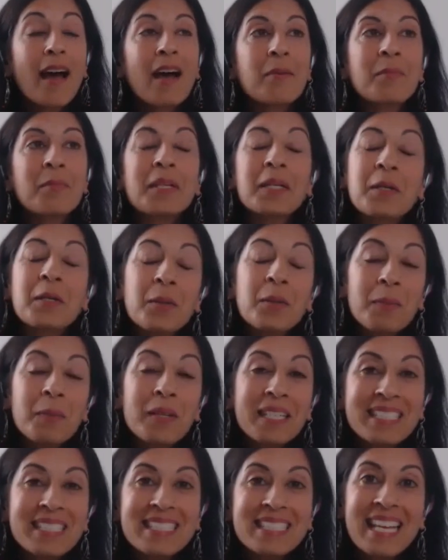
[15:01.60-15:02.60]
It could
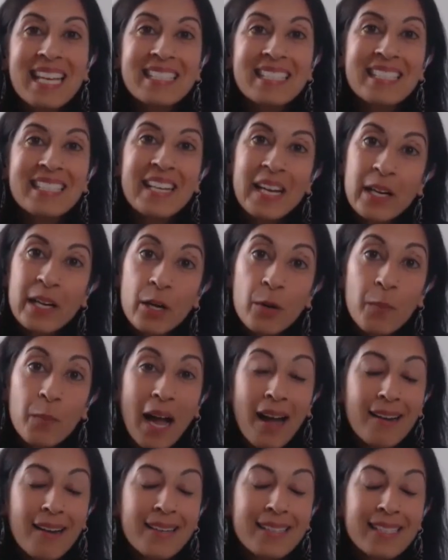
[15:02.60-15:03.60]
be to send a care
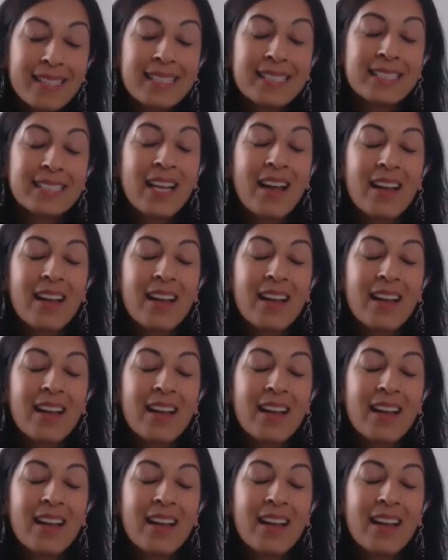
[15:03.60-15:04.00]
package.